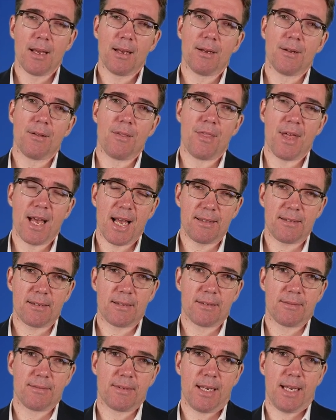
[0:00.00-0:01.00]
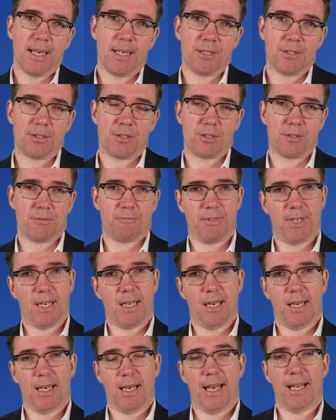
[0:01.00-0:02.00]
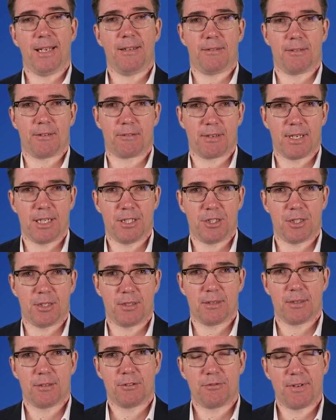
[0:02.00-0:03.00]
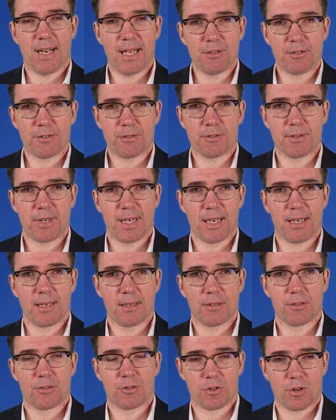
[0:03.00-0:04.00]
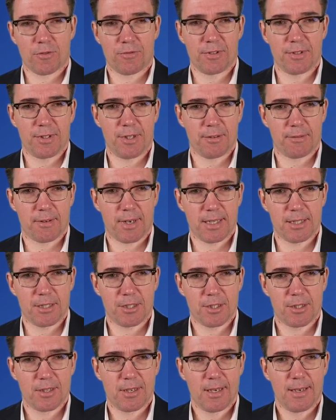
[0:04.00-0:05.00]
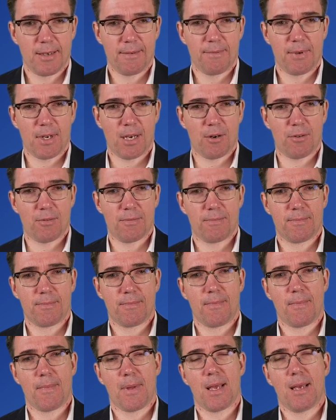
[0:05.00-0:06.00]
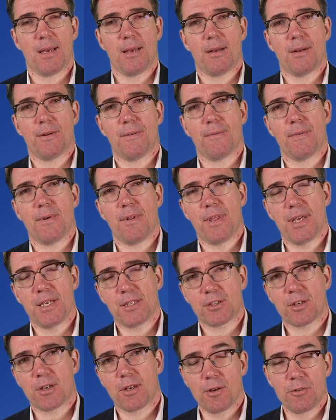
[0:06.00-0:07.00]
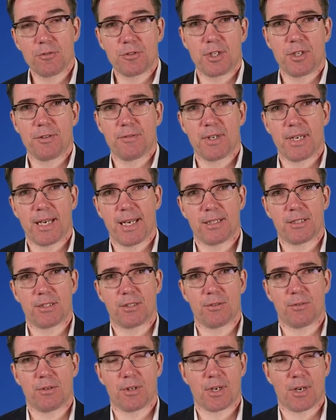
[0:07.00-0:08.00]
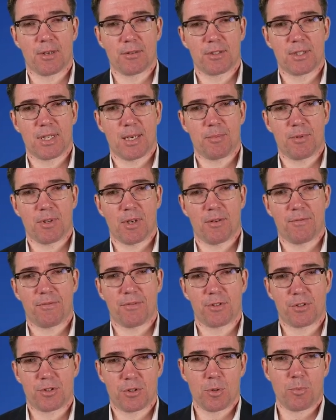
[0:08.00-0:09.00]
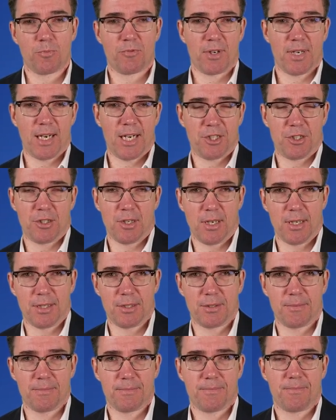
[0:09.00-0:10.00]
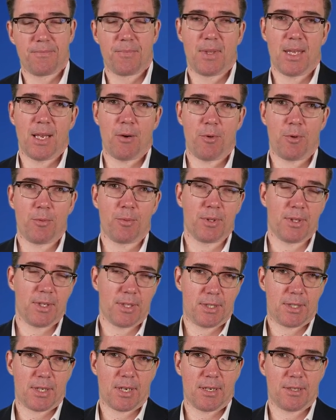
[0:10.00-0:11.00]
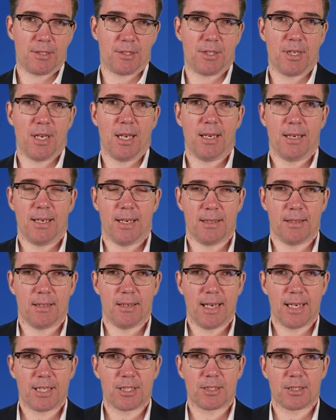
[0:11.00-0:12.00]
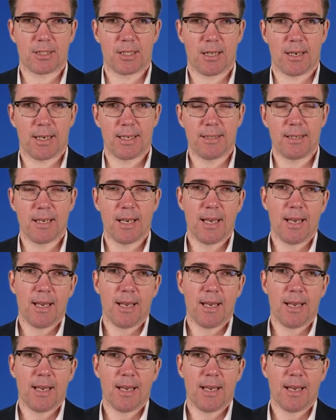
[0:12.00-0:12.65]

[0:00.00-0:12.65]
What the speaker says: That is really integration, transferring sovereignty rights. Now, this closely relates to the concept of supranationalism that we will discuss in the next slide.